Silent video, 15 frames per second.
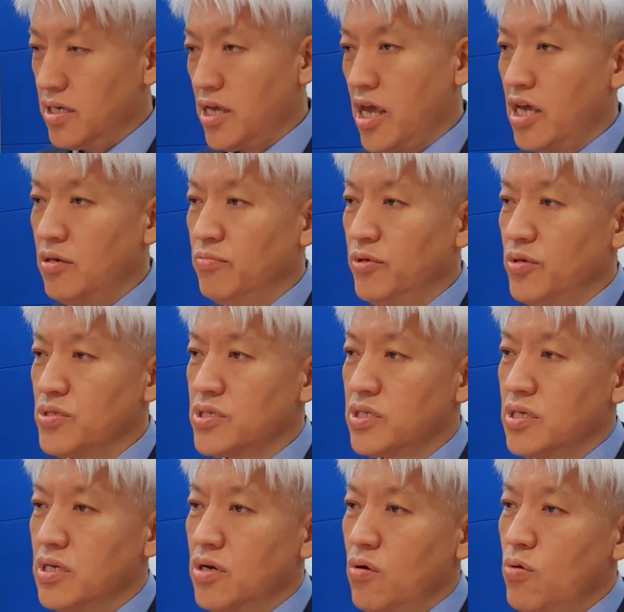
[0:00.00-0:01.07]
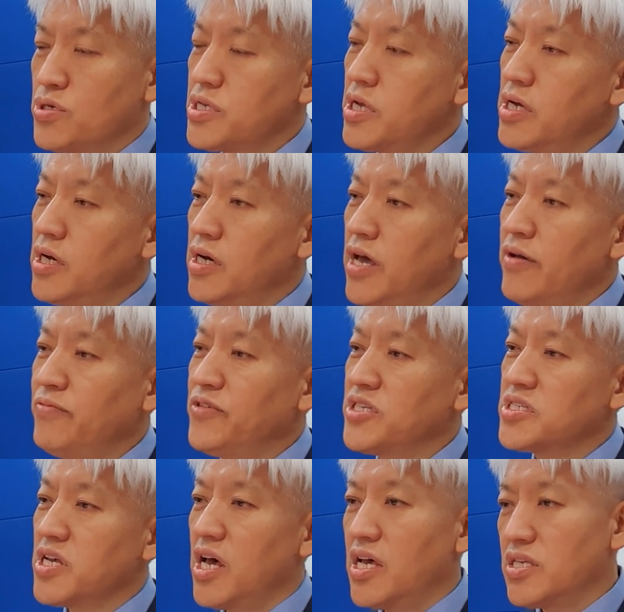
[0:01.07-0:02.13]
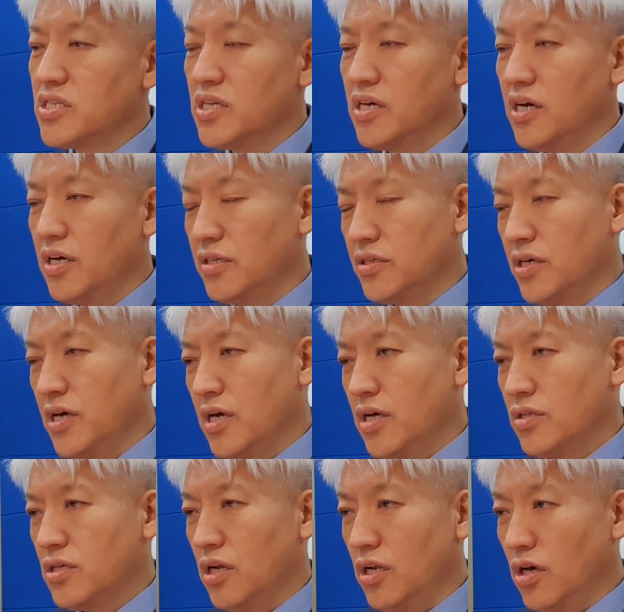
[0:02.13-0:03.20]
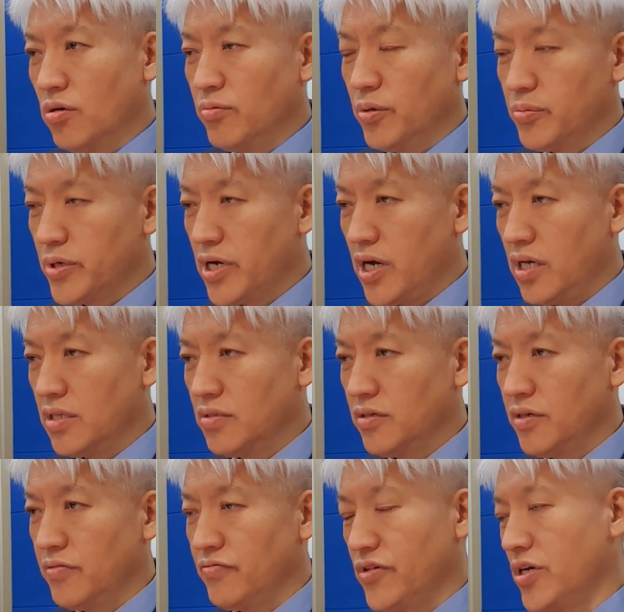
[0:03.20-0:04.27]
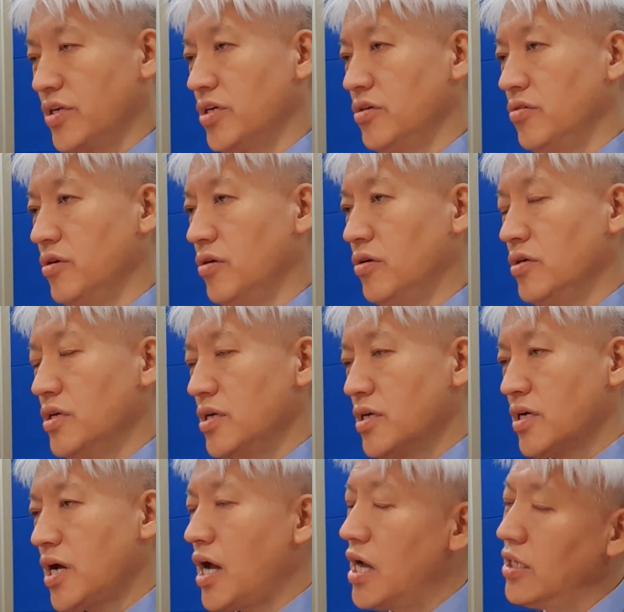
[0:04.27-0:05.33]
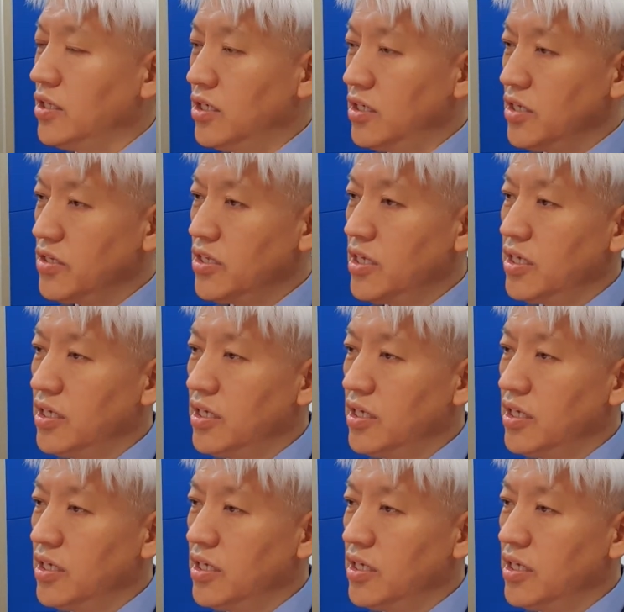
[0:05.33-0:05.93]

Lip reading: Amos. Hosea emphasized the love of God, very, you know, kindly thing.